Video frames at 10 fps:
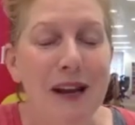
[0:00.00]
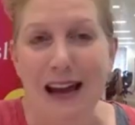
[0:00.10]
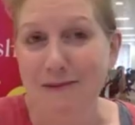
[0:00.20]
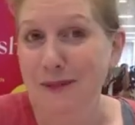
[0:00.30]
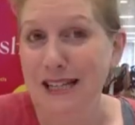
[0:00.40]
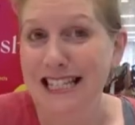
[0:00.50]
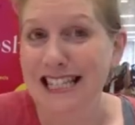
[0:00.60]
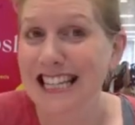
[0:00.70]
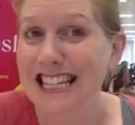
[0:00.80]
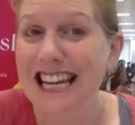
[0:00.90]
I haven't been to
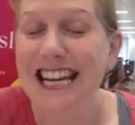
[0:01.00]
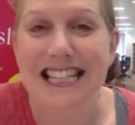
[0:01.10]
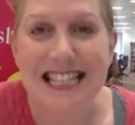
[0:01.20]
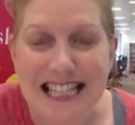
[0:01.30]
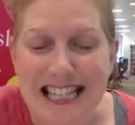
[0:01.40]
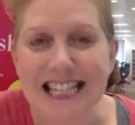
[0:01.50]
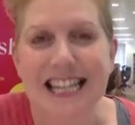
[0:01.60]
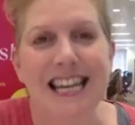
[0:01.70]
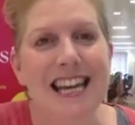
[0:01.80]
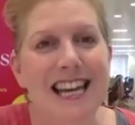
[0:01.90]
Sydney, and
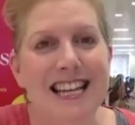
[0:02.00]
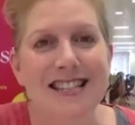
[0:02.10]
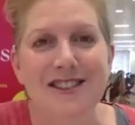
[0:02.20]
Sydney is the